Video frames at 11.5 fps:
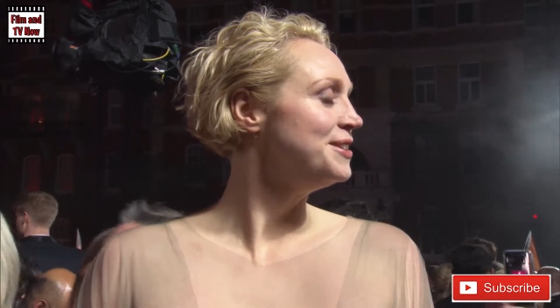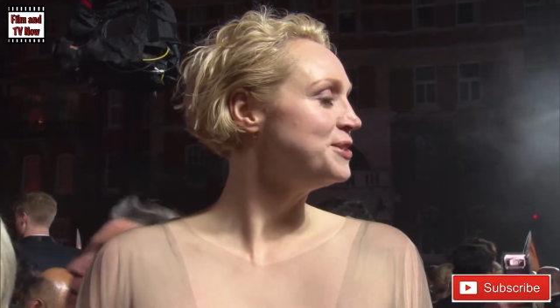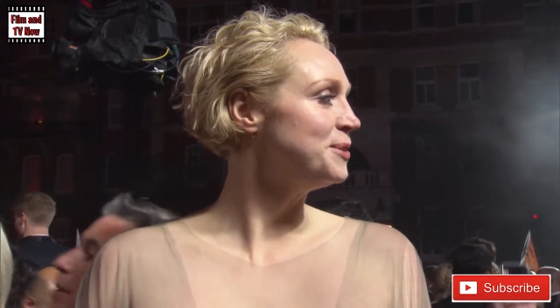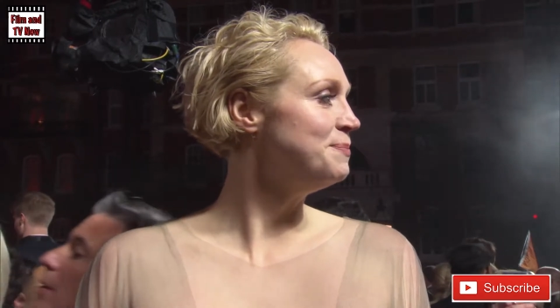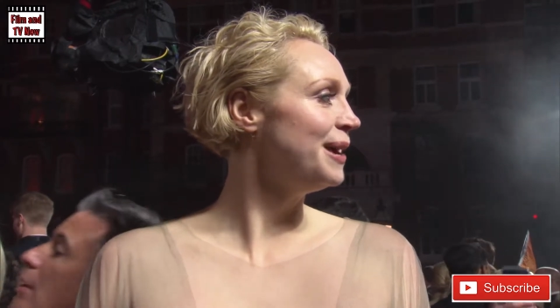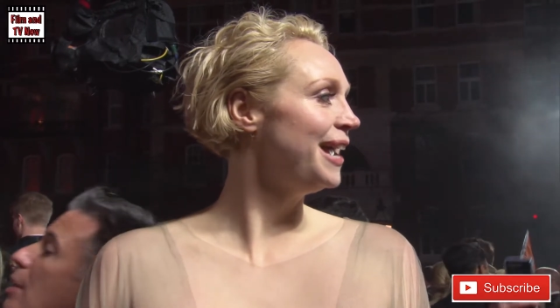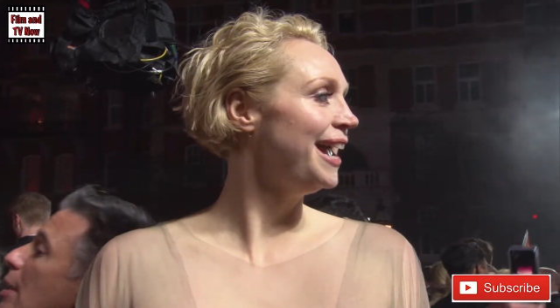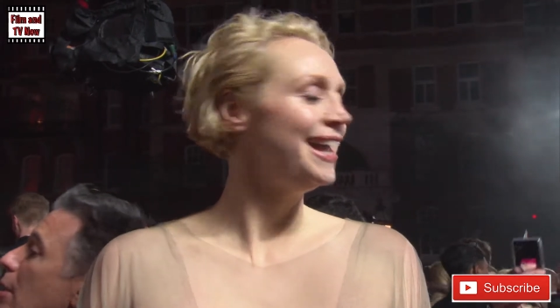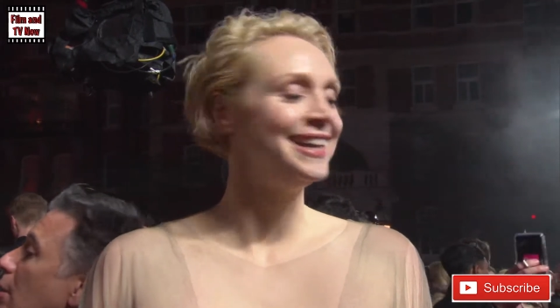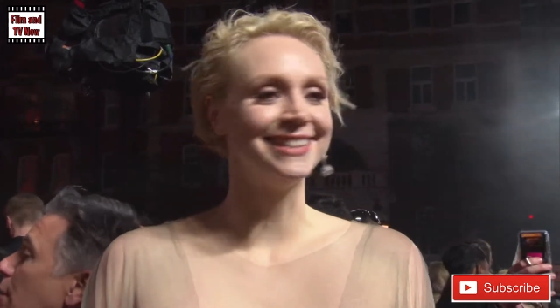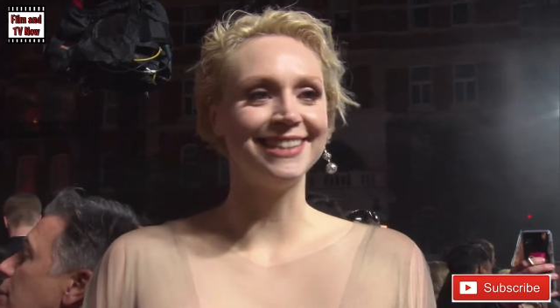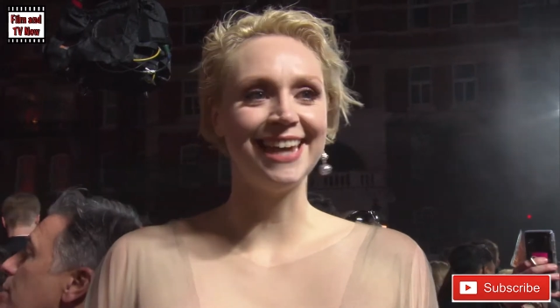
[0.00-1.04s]
John
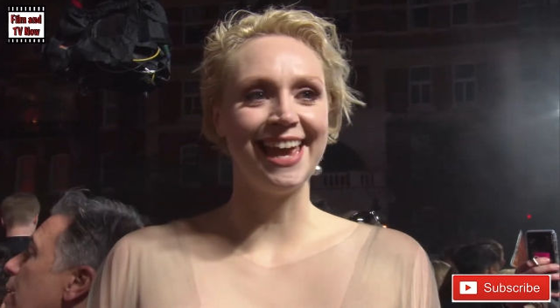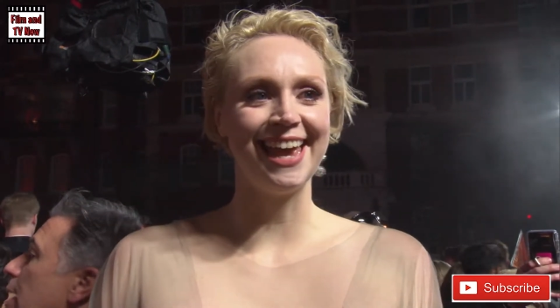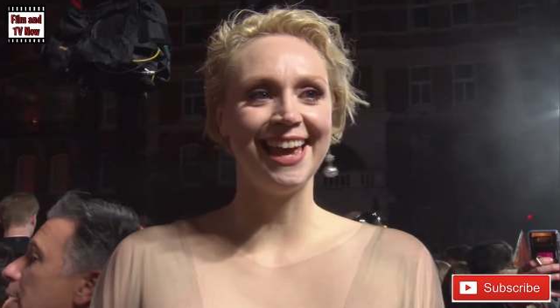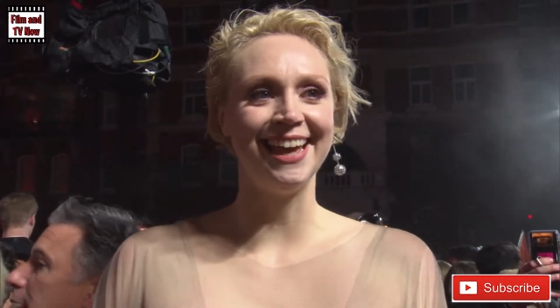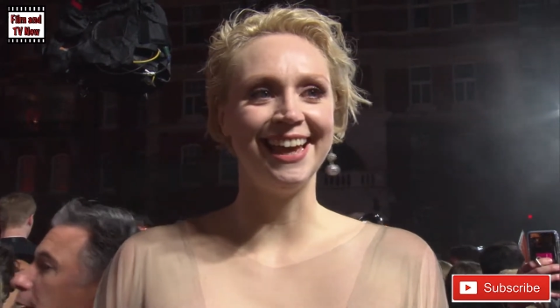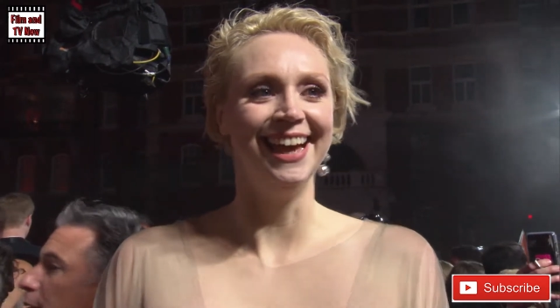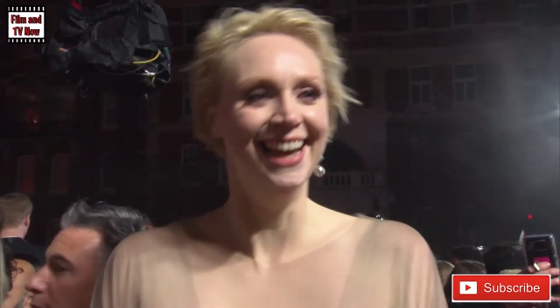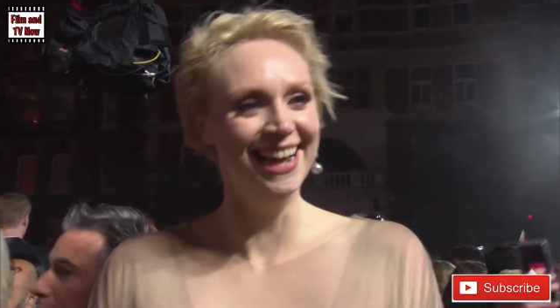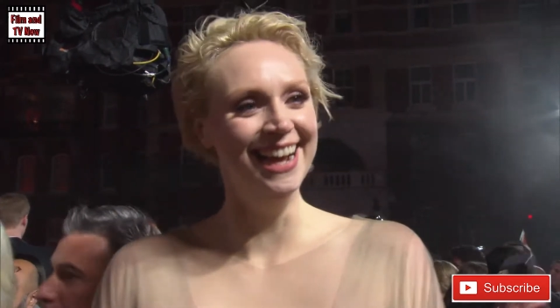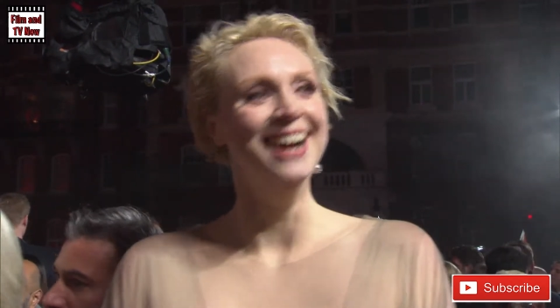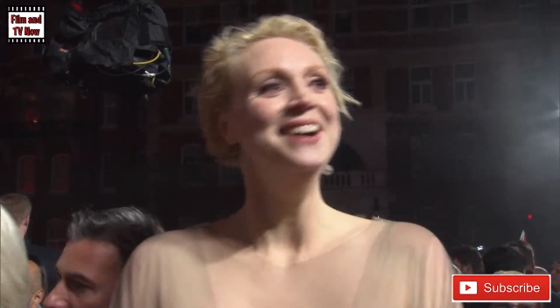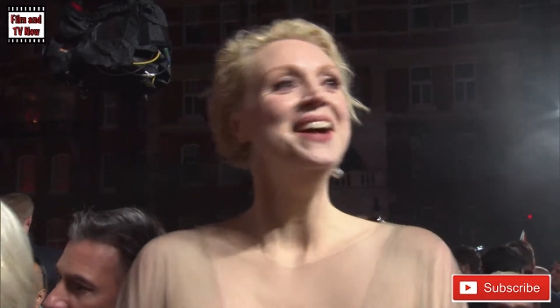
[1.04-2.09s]
Boyega's
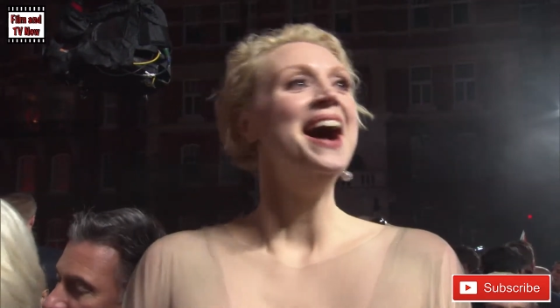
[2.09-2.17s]
here.